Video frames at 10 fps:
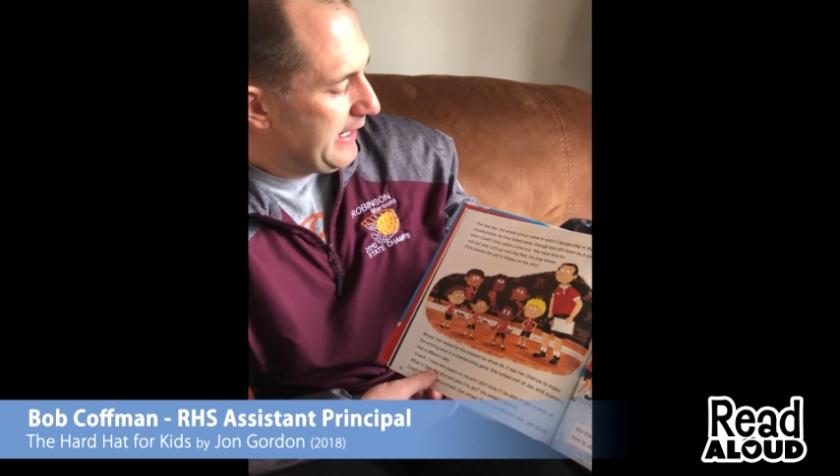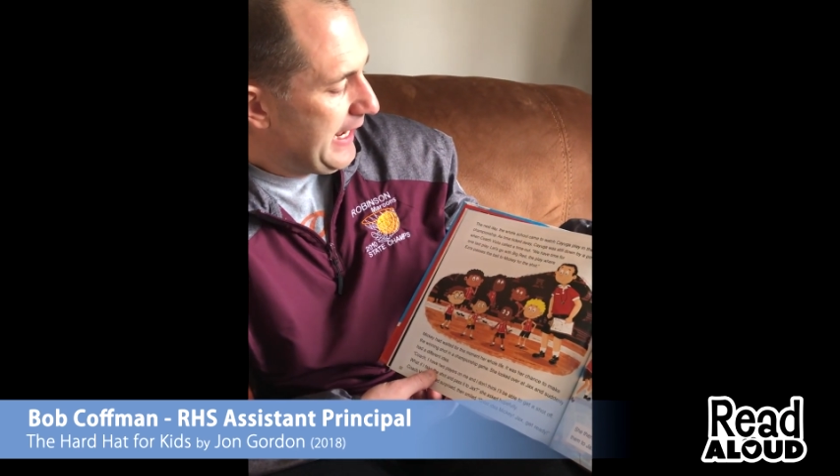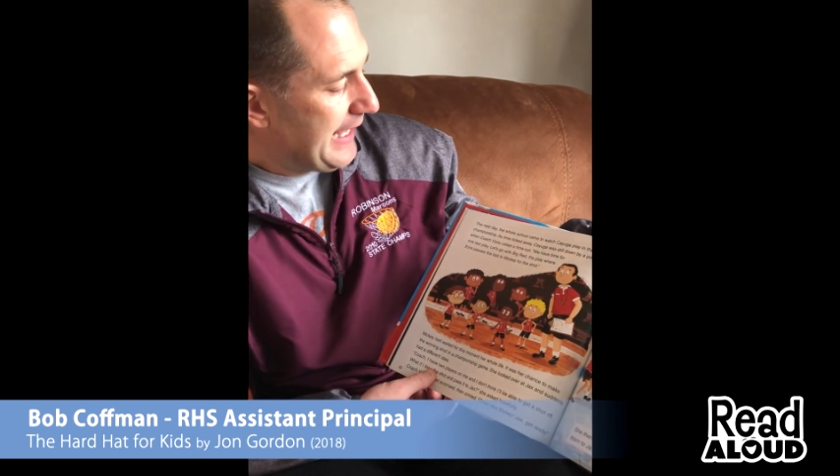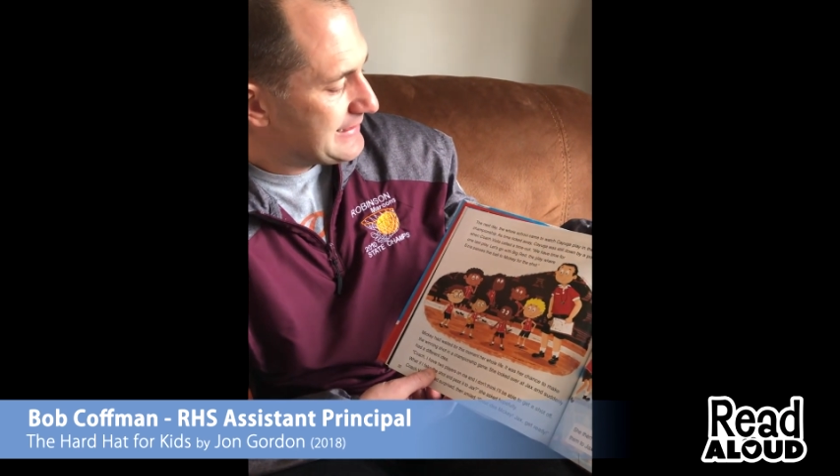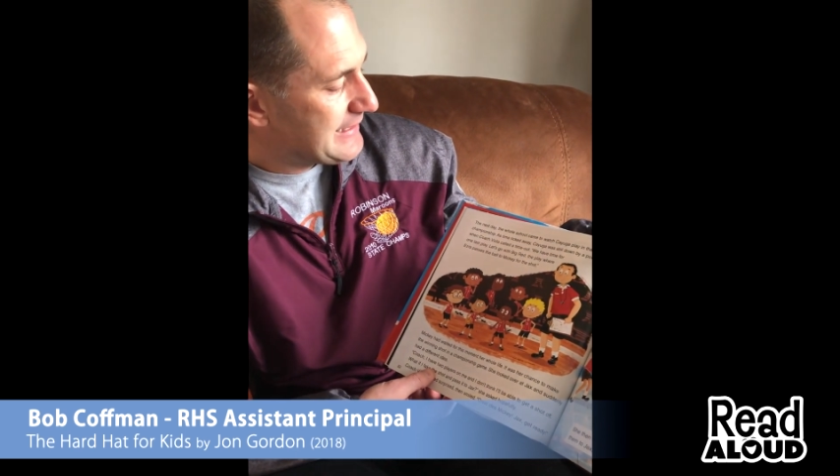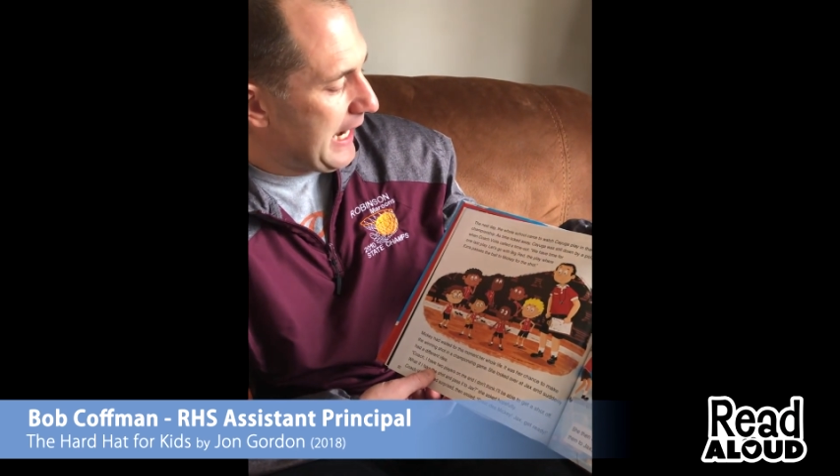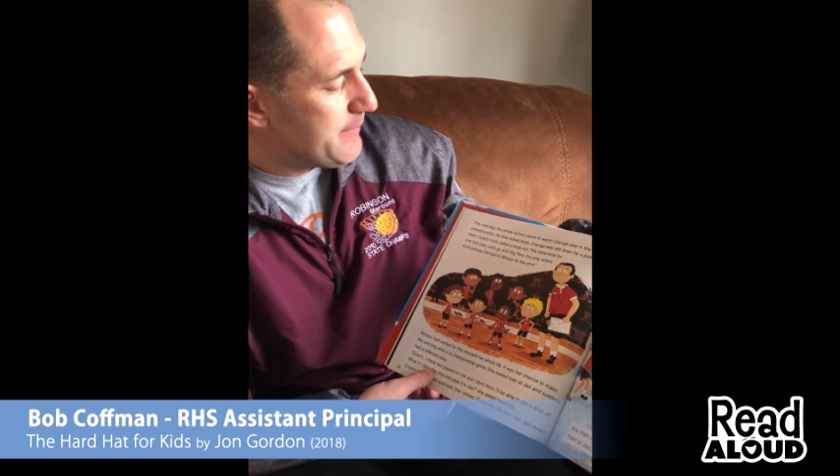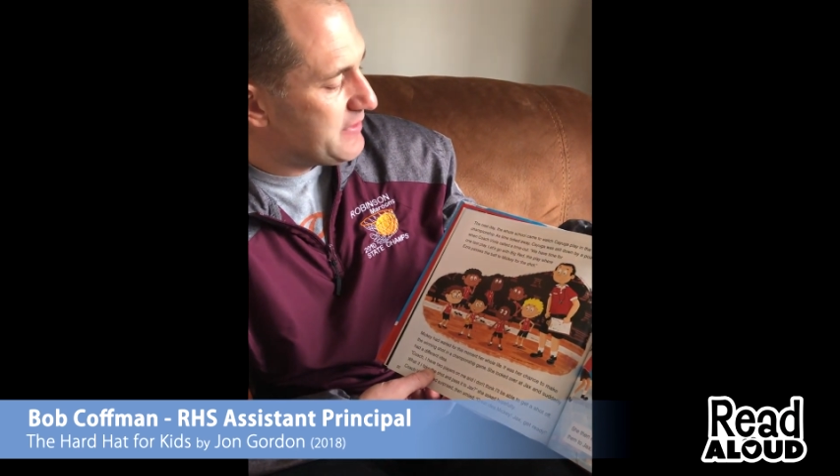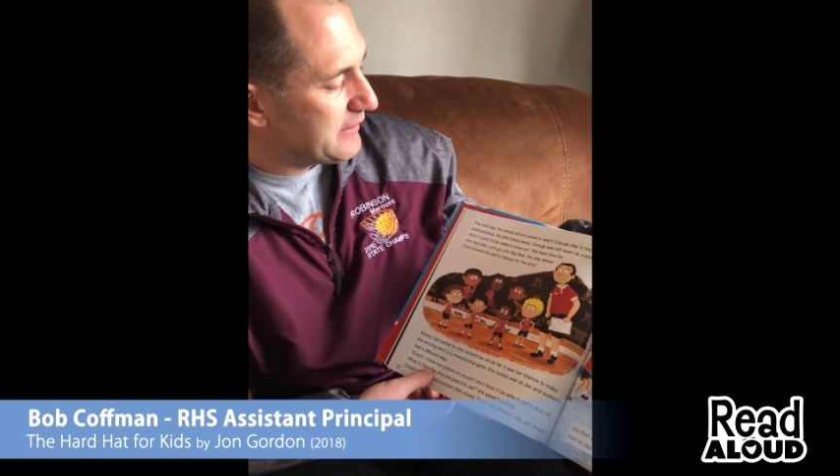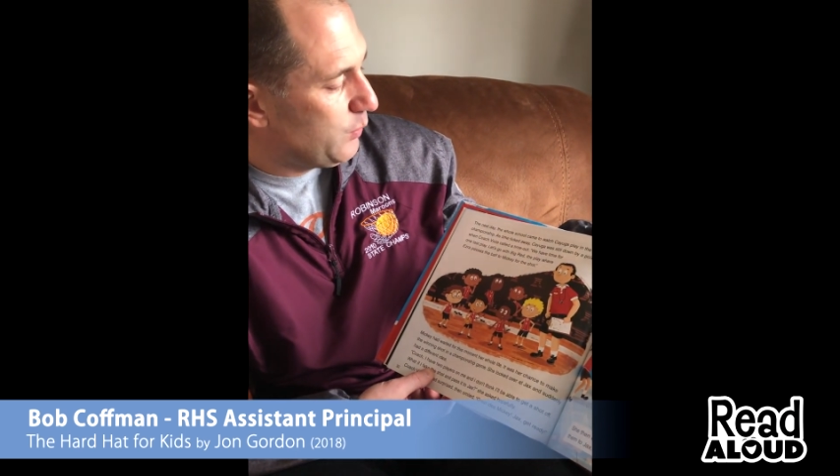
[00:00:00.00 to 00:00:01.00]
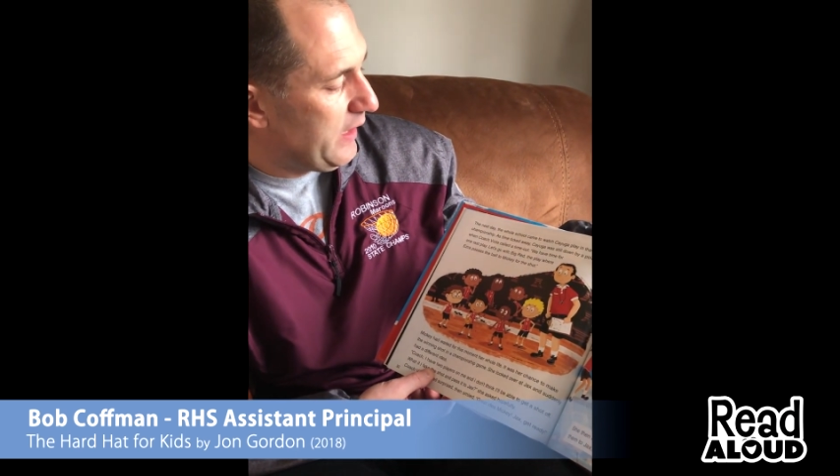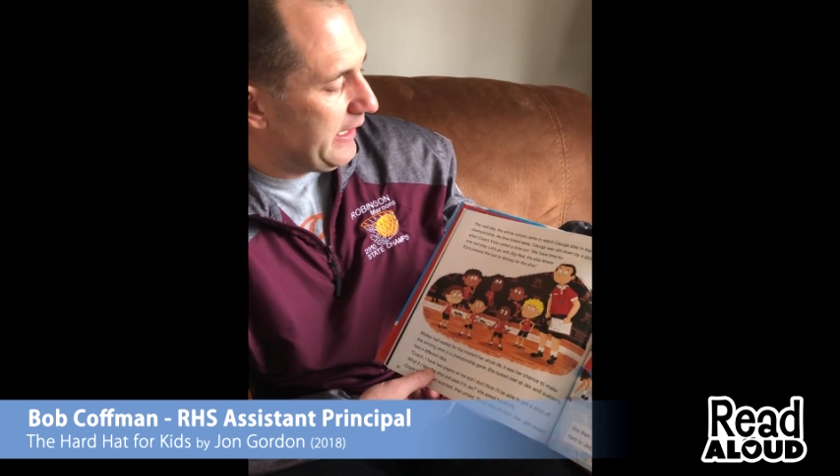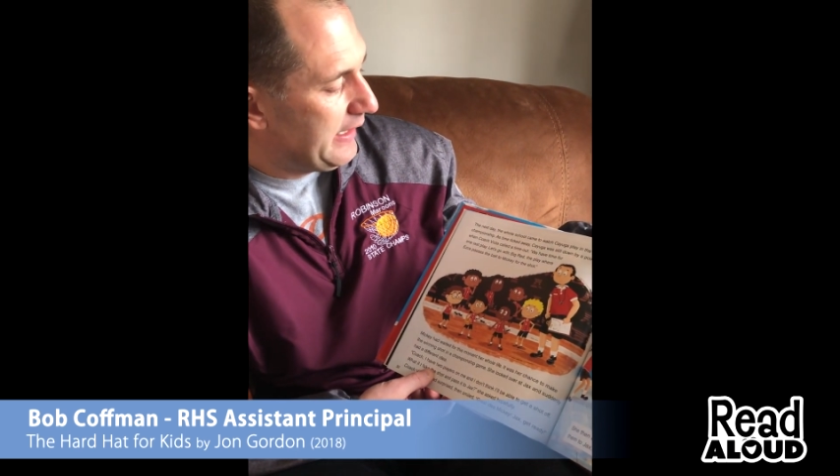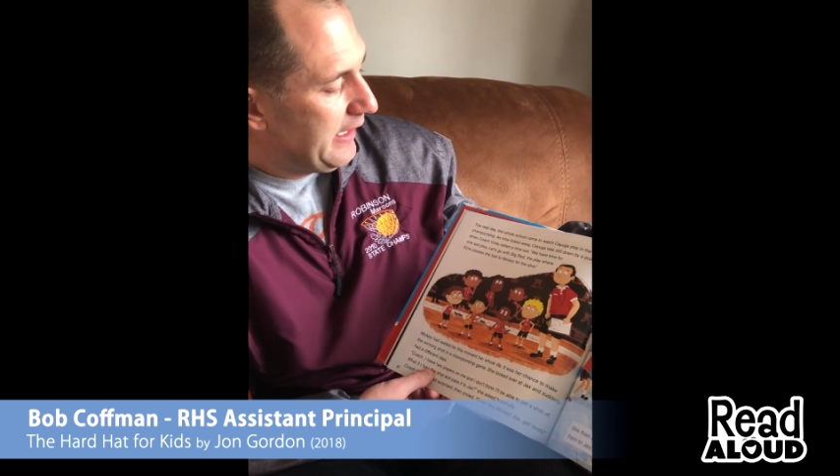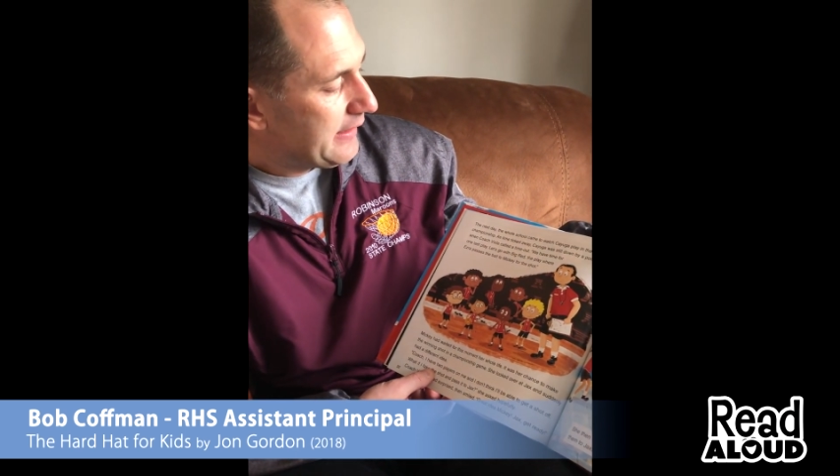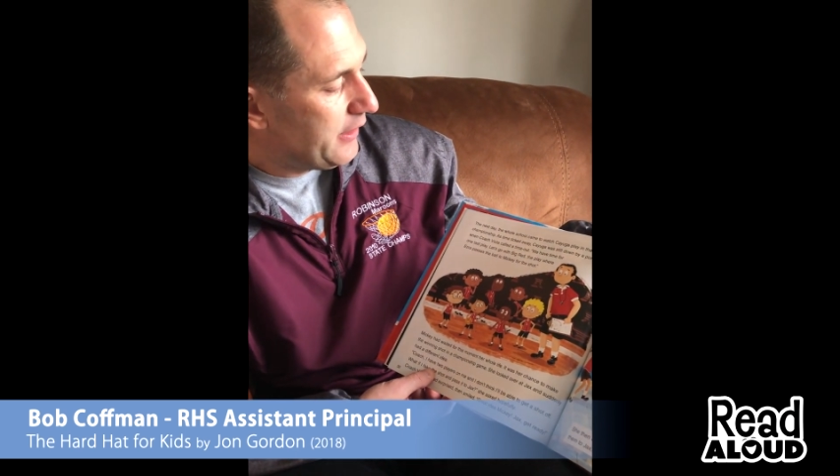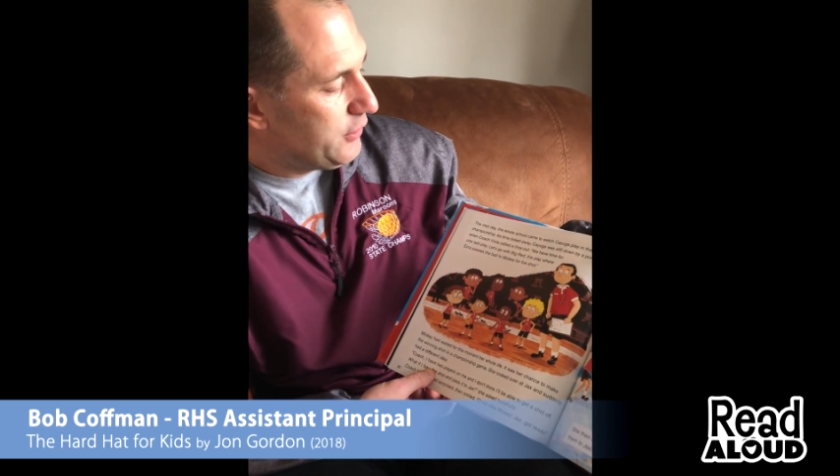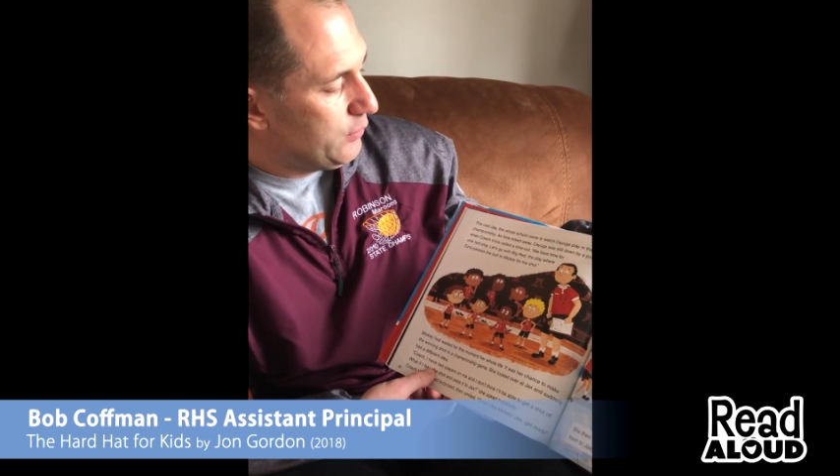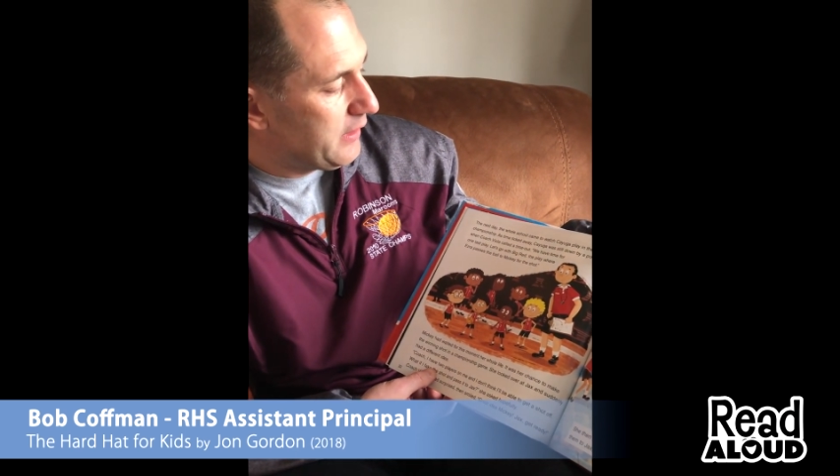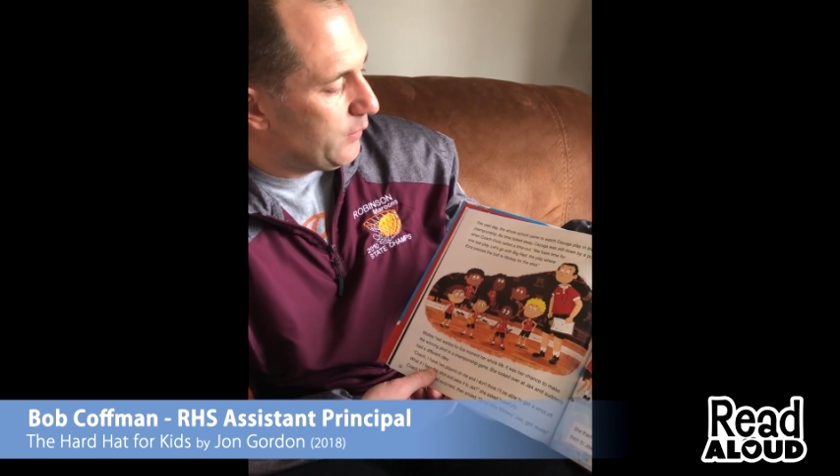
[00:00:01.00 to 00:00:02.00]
As time ticked away, Cayuga